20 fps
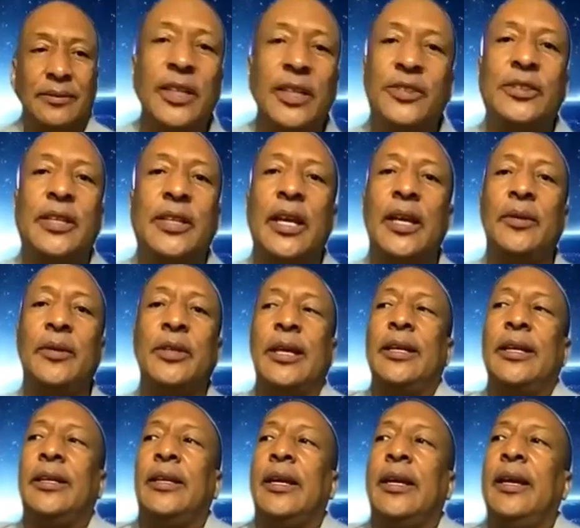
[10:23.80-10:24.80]
it's
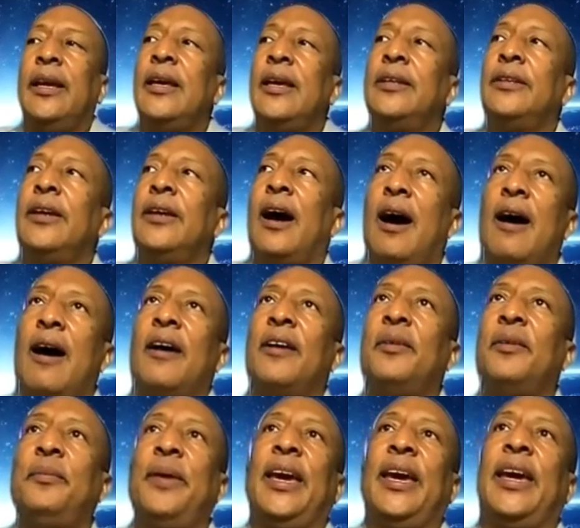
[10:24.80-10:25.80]
the, the, the
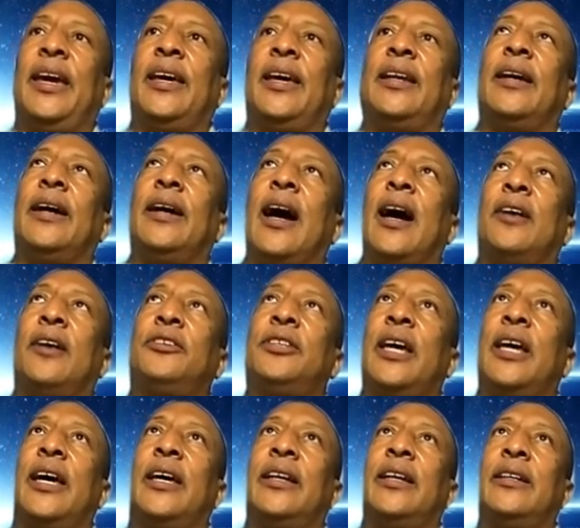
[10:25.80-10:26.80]
heart of man
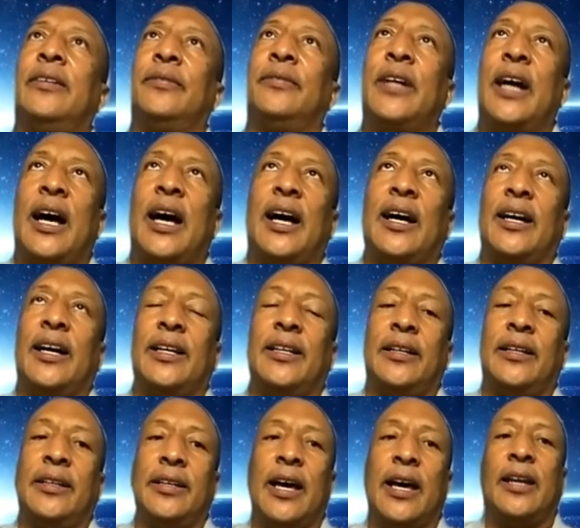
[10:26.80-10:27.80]
outside of God,
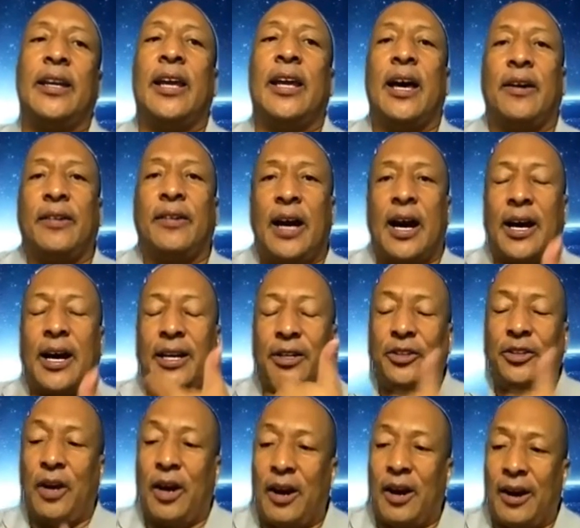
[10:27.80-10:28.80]
and not allowing God
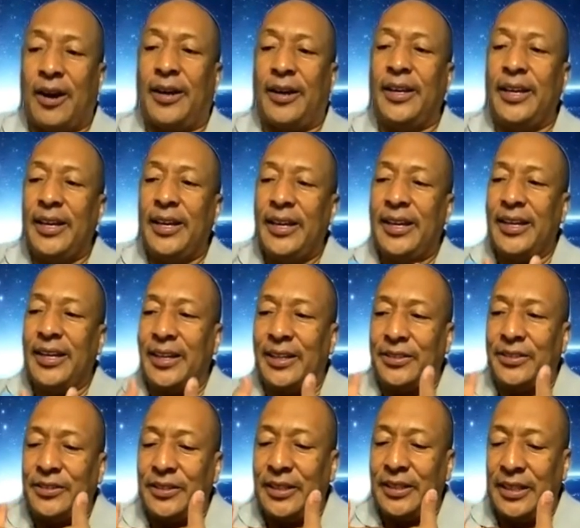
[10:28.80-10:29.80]
in your heart,
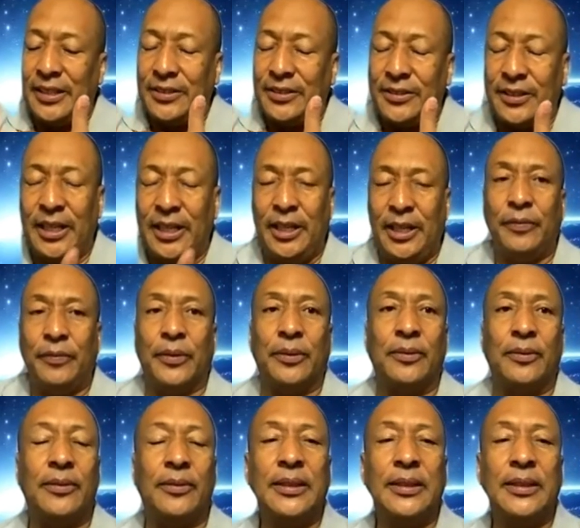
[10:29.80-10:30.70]
is is evil.